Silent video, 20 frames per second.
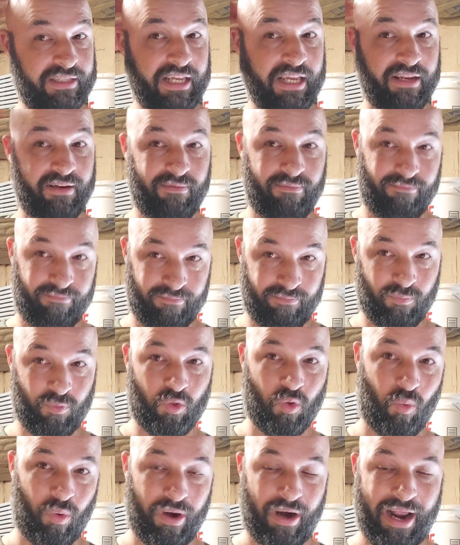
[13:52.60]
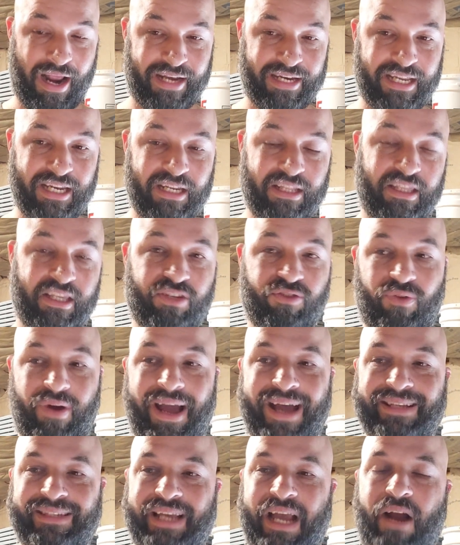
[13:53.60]
getting to where I needed these
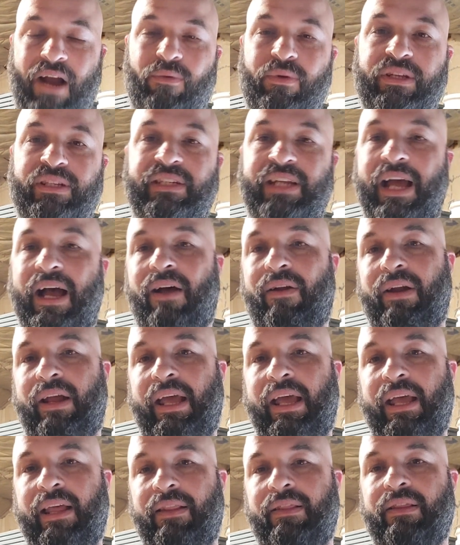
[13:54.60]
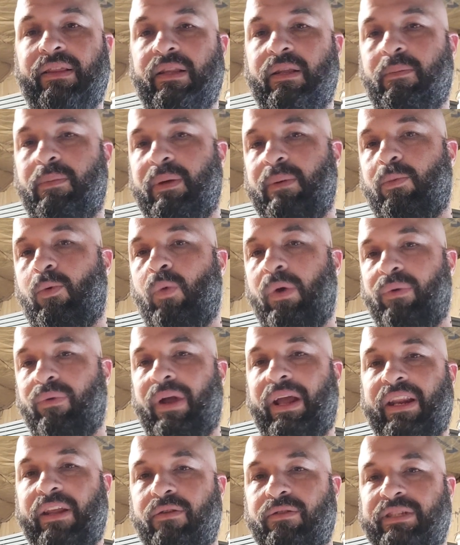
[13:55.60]
rats, I reached out and the people went
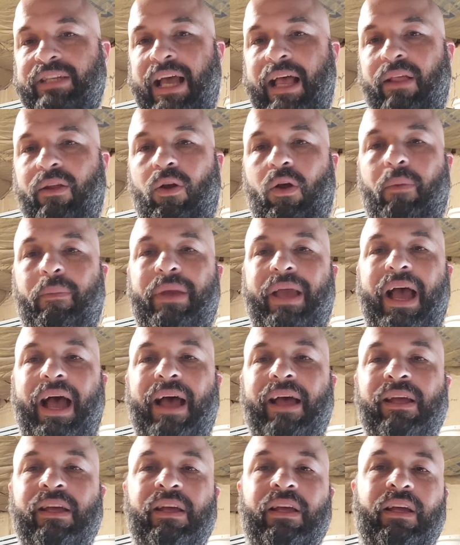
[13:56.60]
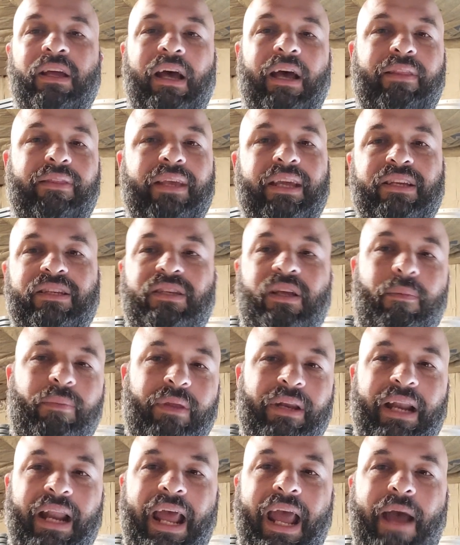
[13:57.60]
radio silent on me. I think
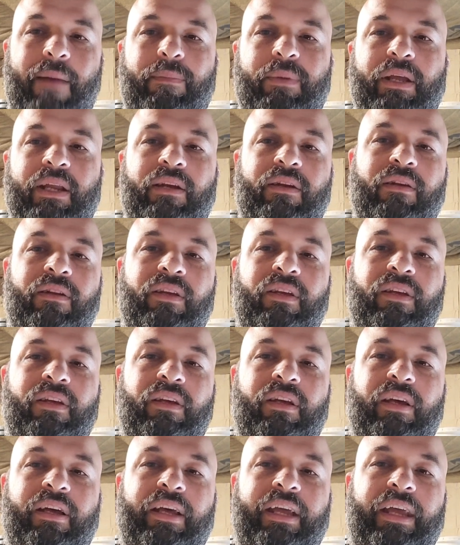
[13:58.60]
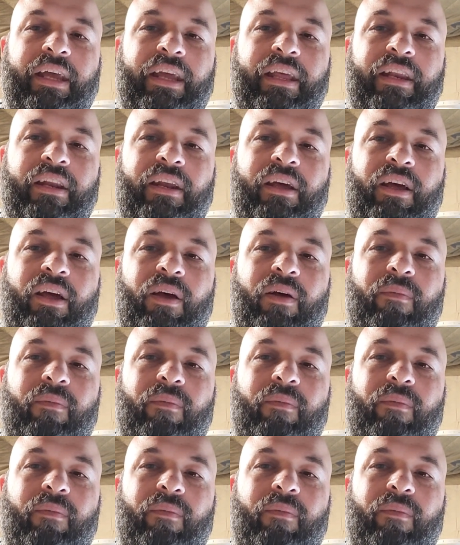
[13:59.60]
something had happened, and